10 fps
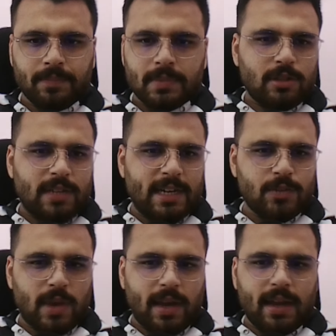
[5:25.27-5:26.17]
So that
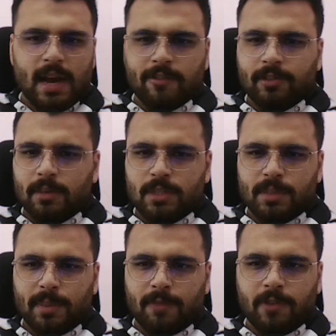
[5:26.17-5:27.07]
is why after
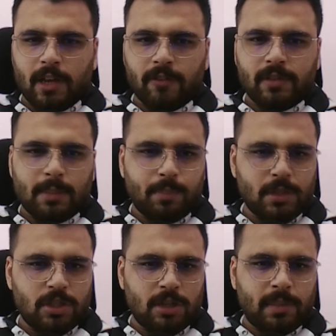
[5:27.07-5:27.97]
bishop f5, the
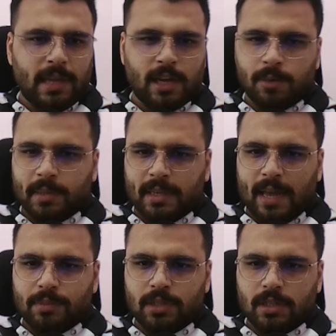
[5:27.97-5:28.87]
bishop cannot be
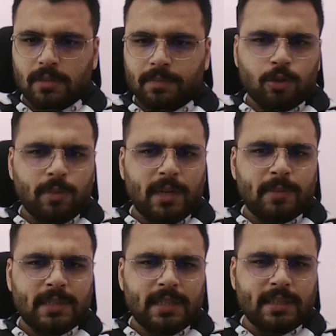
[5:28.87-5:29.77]
captured. And you
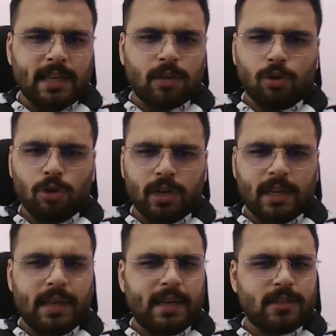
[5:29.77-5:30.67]
might be thinking,
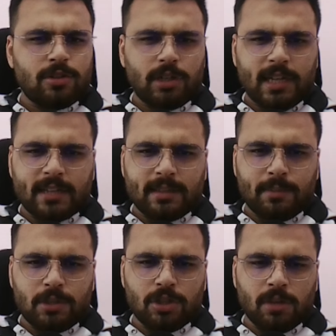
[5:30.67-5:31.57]
okay, let's not take the
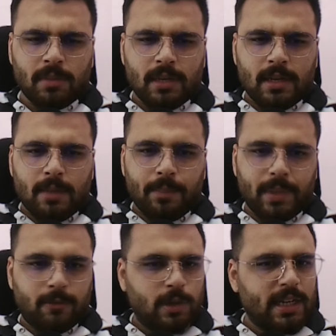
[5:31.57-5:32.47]
bishop,
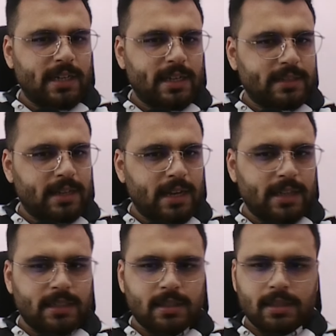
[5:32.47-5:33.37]
but we can take the
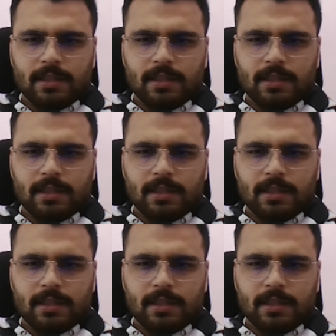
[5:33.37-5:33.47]
knight.